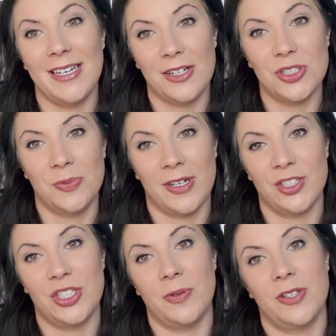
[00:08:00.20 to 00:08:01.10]
doubt she'll want to
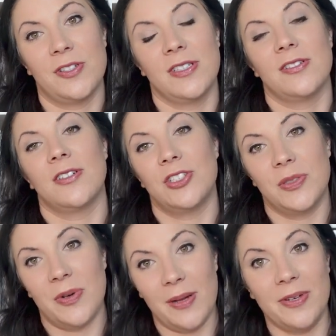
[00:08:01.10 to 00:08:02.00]
share with her sister. She'd
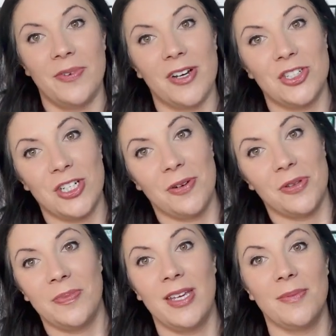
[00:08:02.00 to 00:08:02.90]
probably want to share
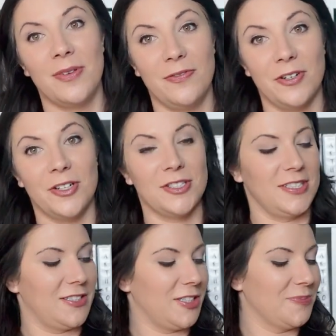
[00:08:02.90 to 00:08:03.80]
with me before her
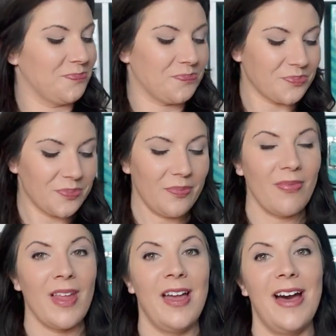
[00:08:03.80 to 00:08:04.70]
sister.
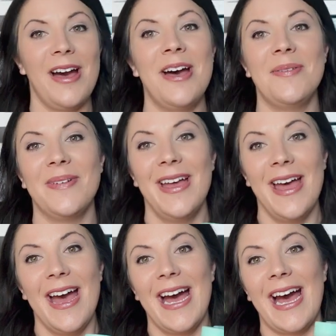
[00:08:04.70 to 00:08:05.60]

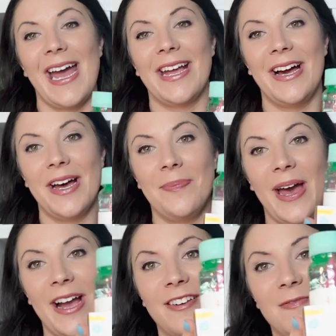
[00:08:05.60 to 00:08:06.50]
I got a
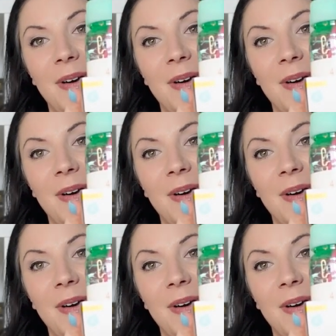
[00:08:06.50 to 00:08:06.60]
pack of